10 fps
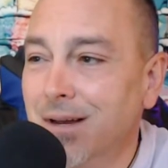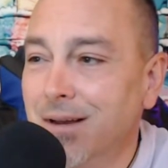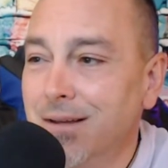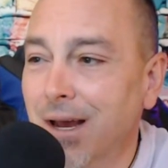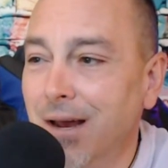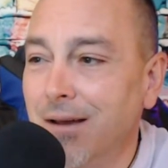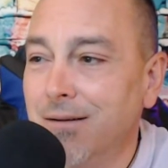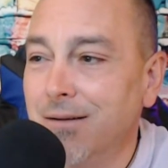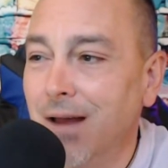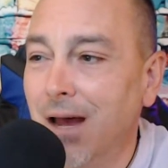Yeah,
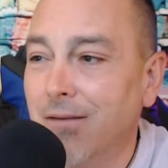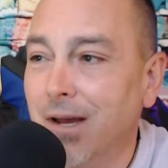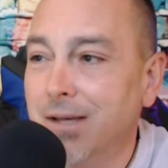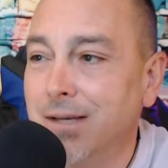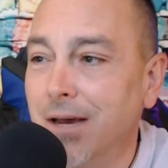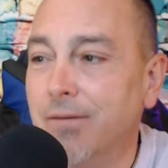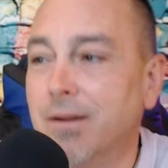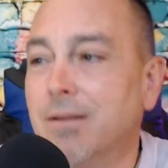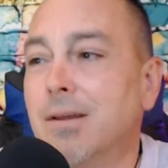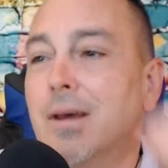have a nice
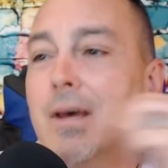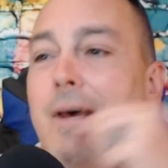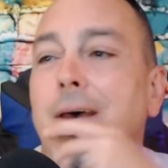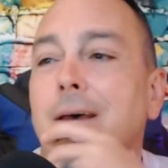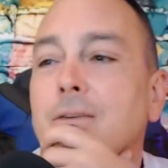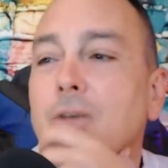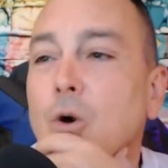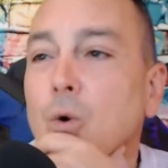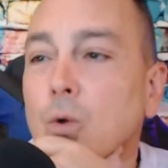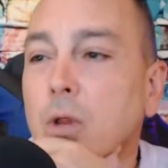hyphen.
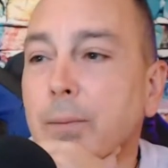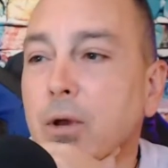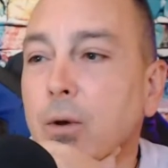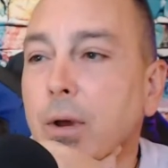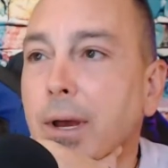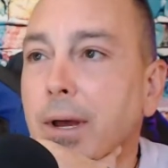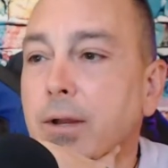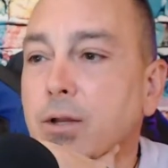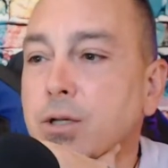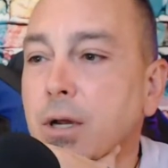So let me go ahead
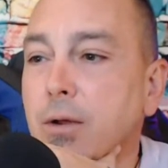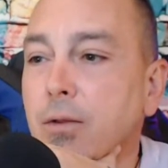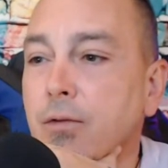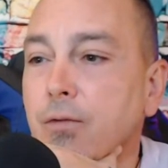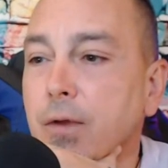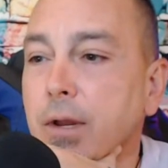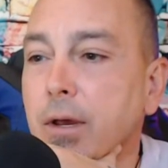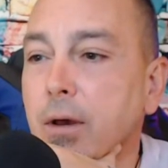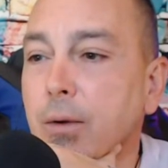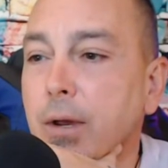and share this
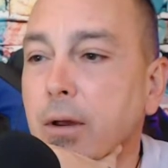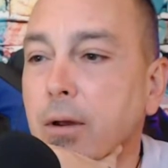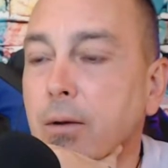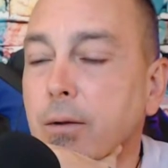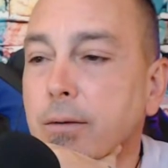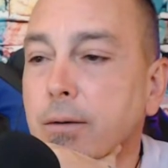video here,